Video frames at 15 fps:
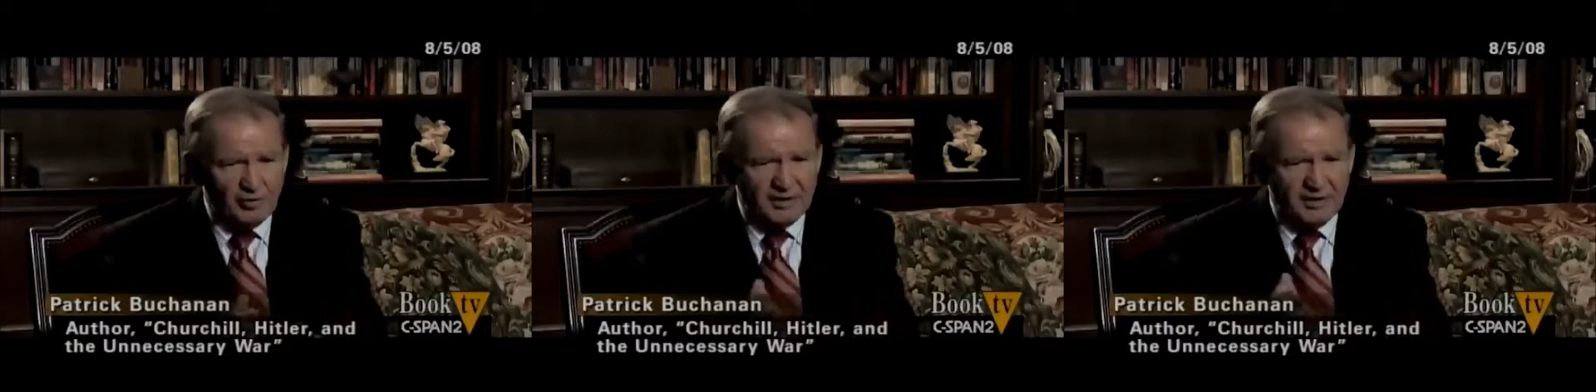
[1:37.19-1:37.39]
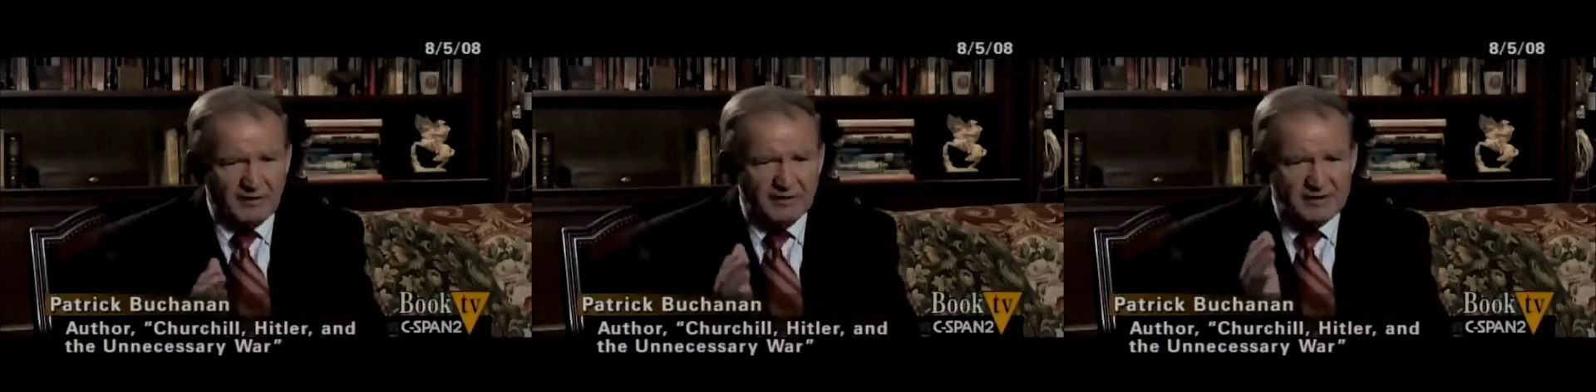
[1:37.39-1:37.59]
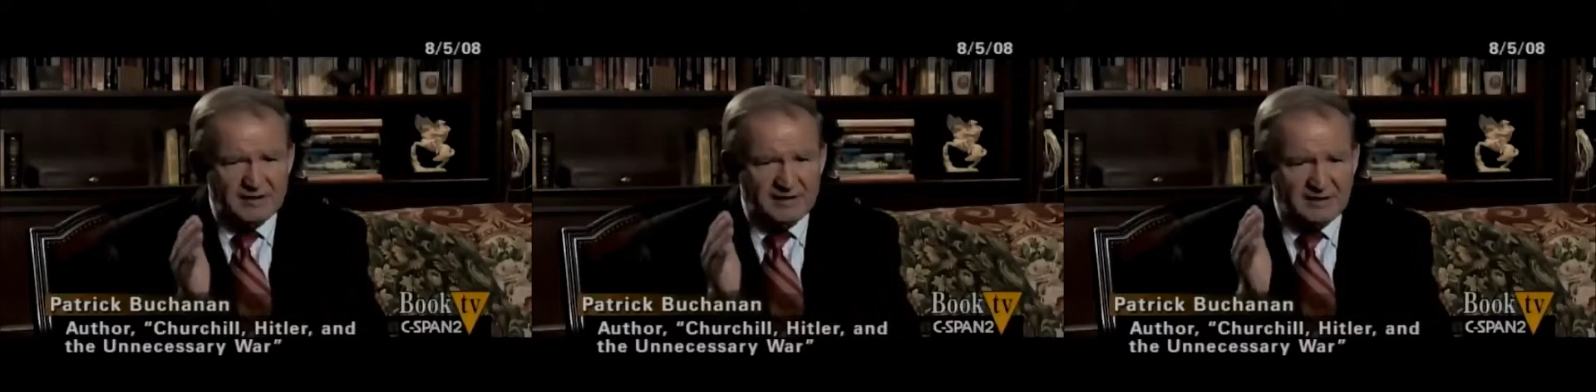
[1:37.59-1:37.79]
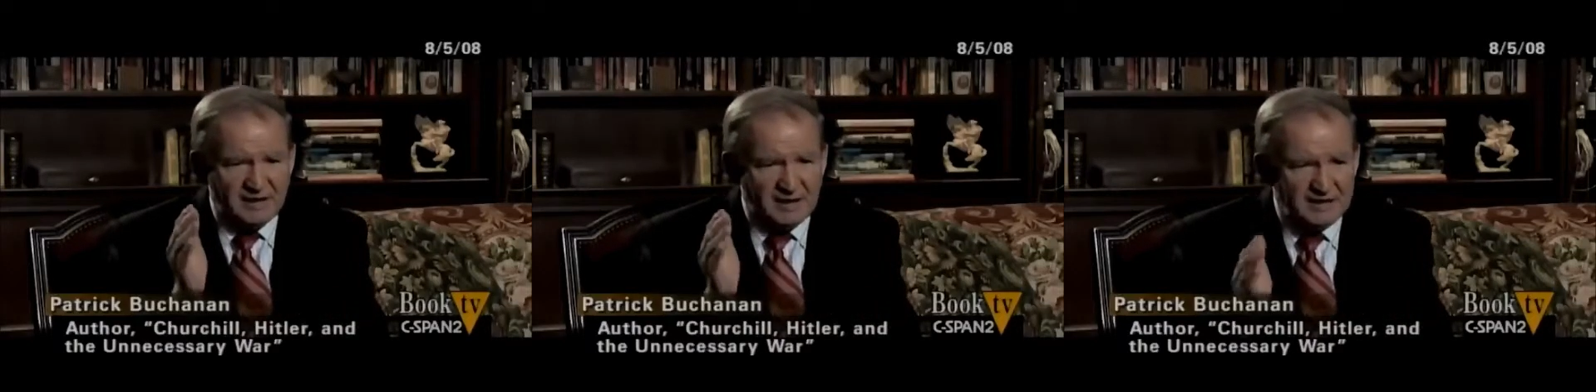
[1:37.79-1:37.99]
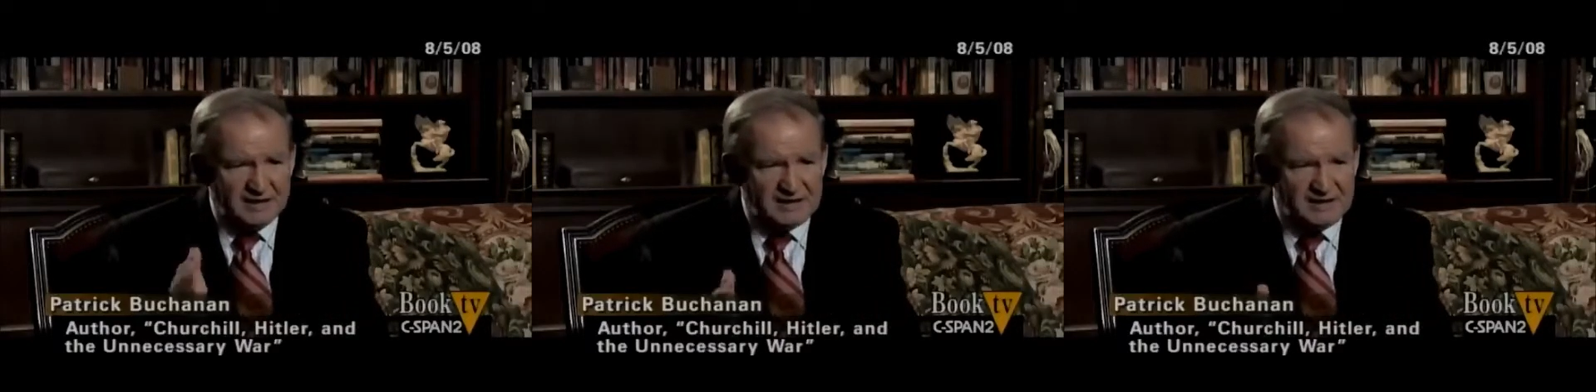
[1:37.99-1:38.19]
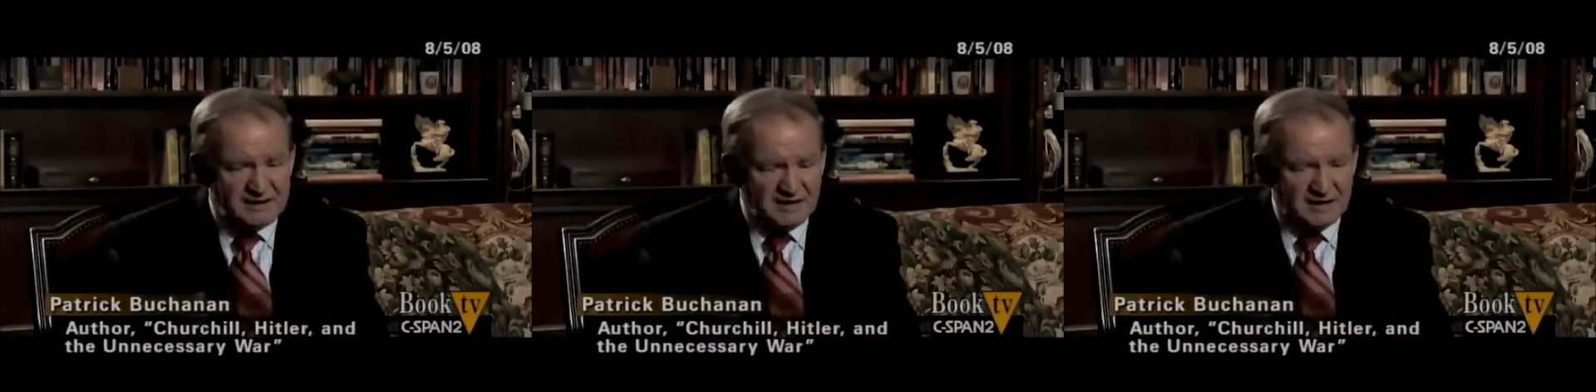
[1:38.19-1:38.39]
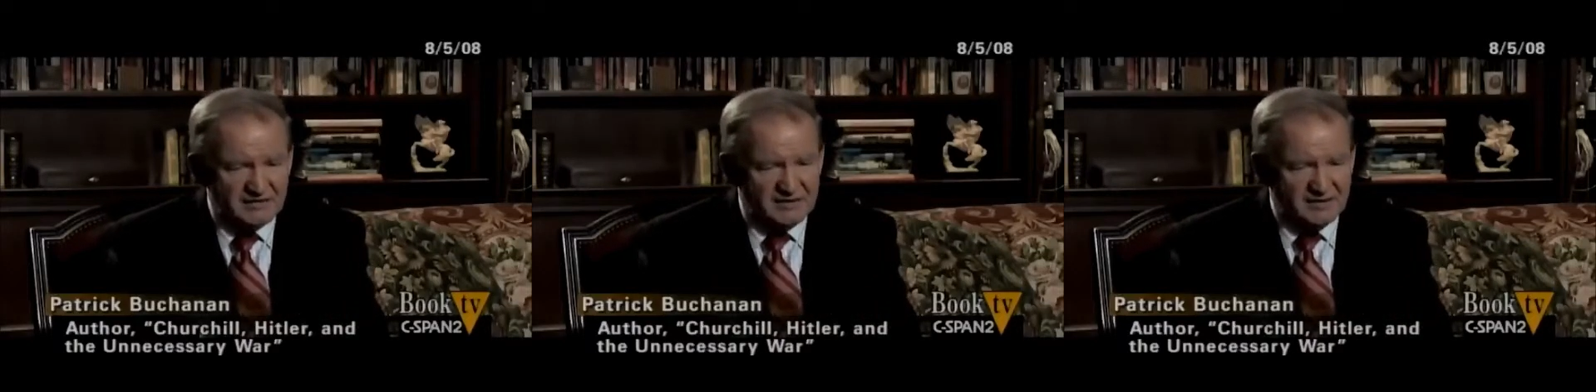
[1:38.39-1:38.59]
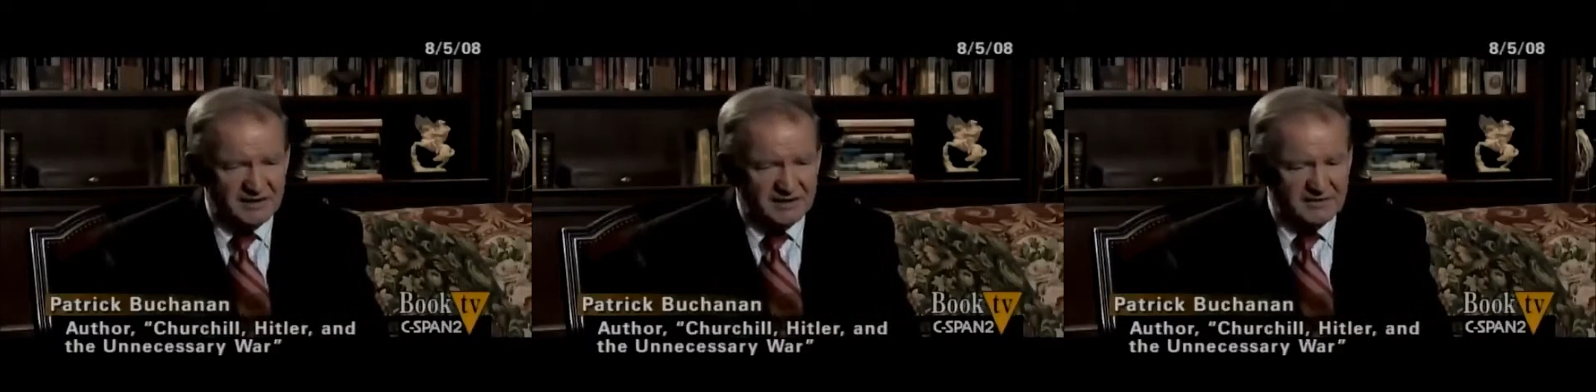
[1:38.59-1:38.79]
guarantee
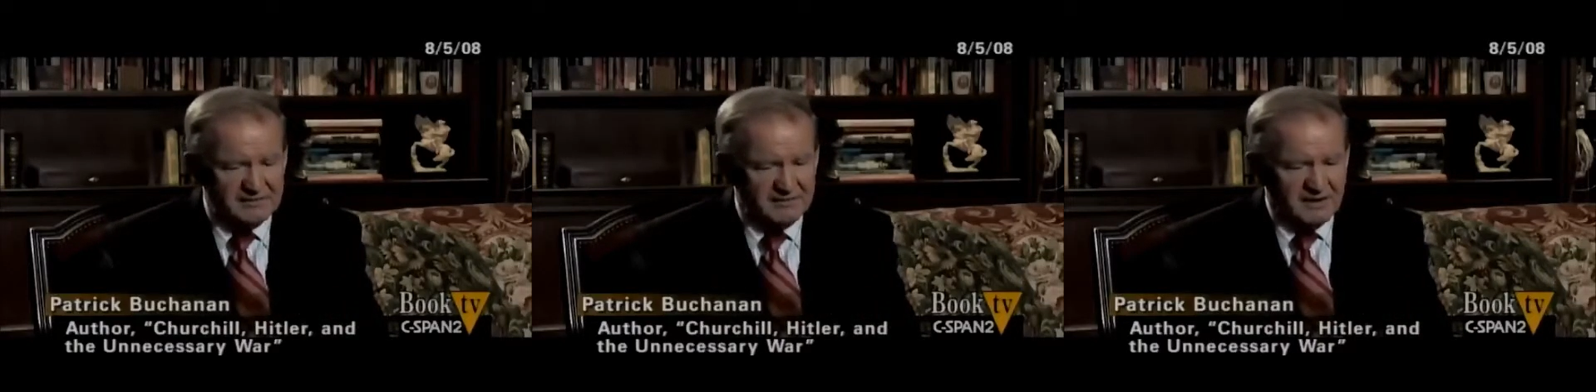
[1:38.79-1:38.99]
unsolicited